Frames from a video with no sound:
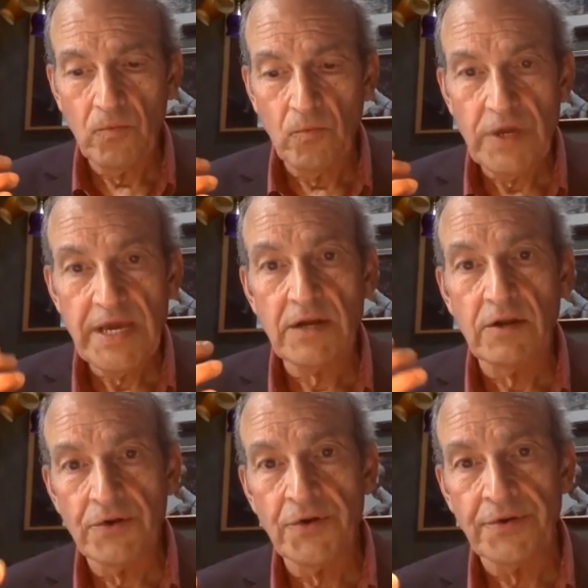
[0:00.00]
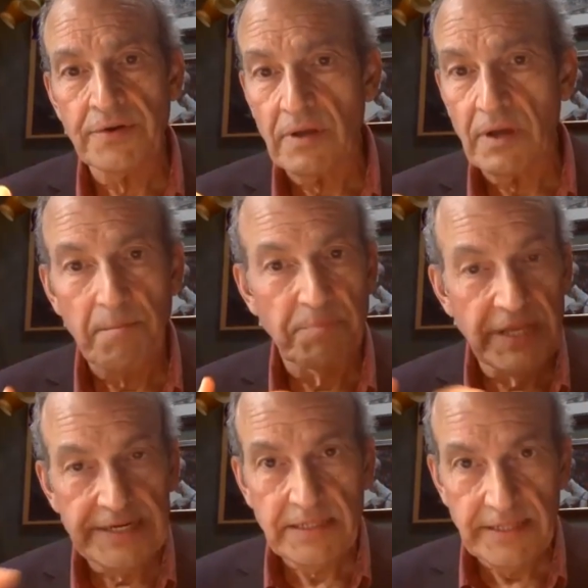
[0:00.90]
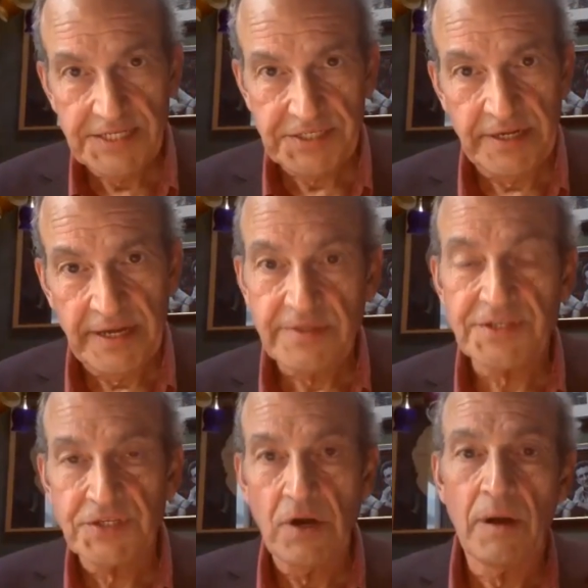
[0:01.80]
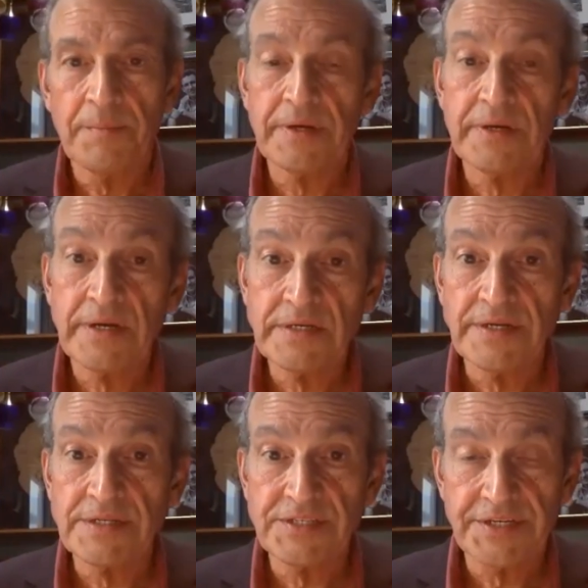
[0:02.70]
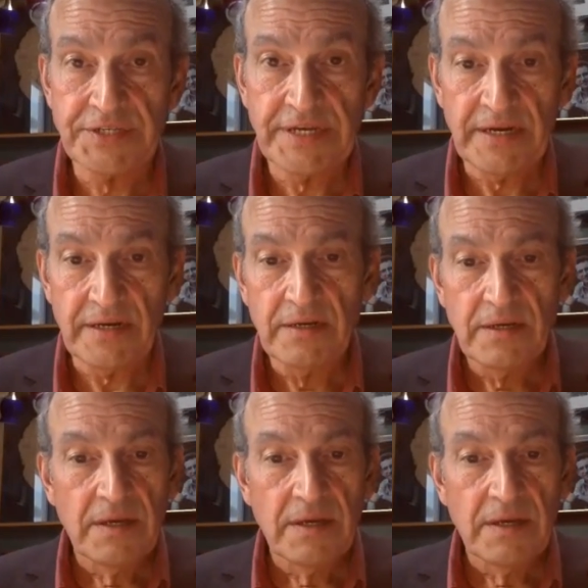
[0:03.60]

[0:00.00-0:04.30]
We had learned a bloody lesson at the Somme in 1916,